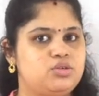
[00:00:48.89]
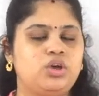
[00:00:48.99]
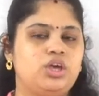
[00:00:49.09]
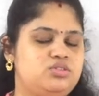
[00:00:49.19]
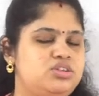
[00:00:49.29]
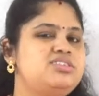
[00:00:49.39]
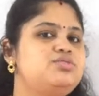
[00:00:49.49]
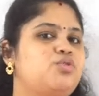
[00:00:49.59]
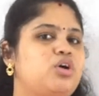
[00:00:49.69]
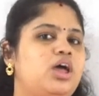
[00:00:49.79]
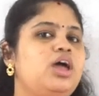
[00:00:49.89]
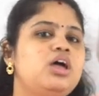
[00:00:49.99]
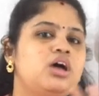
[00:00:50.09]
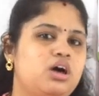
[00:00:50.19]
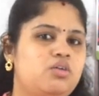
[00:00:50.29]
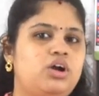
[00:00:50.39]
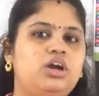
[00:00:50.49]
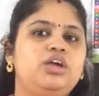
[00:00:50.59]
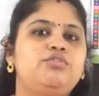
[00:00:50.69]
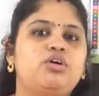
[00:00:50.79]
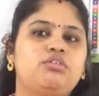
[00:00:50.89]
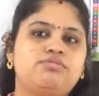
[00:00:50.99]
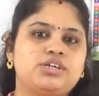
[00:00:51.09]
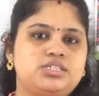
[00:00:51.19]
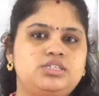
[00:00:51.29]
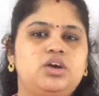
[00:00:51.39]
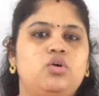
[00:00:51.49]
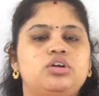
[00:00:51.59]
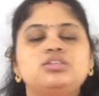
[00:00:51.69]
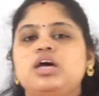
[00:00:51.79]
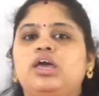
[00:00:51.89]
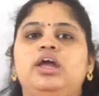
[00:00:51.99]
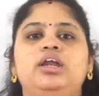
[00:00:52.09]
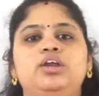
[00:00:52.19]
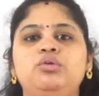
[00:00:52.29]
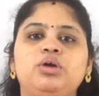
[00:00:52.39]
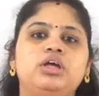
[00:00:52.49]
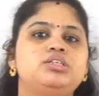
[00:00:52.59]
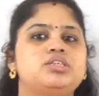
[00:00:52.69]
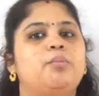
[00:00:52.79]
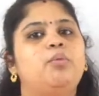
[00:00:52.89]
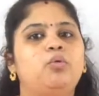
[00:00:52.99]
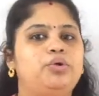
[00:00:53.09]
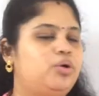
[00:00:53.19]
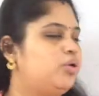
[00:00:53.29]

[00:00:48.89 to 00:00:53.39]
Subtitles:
Okay, just for a only for a first day or a second day to get support.